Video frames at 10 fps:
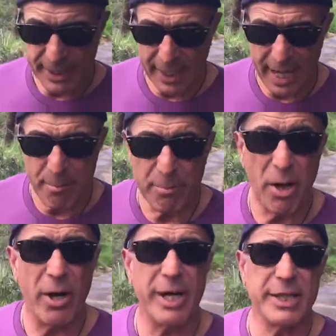
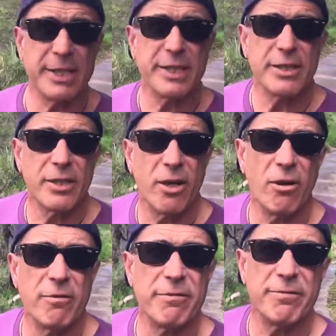empires
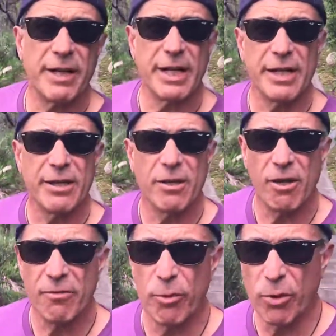of
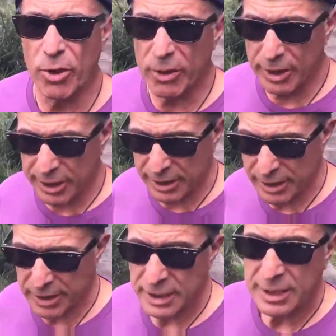the world
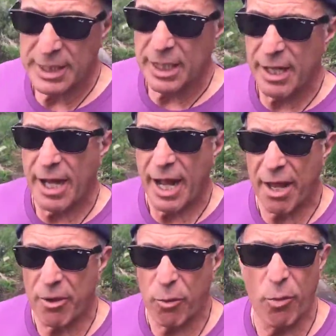are
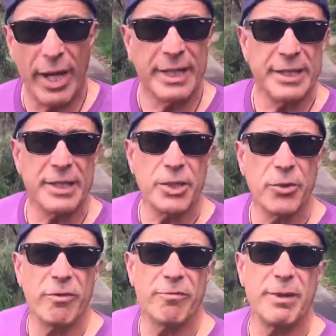the ones
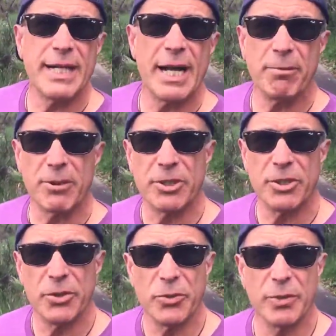who have been able
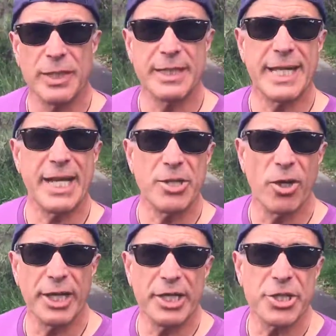to take
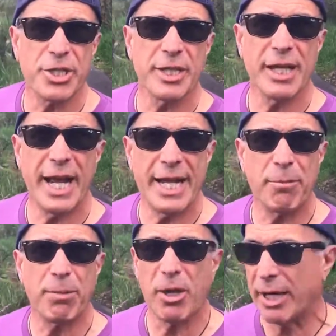knowledge and
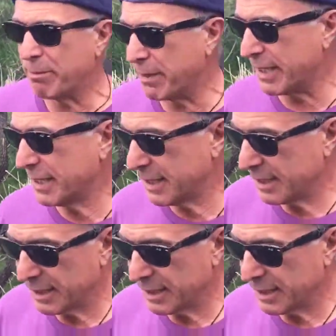apply it best.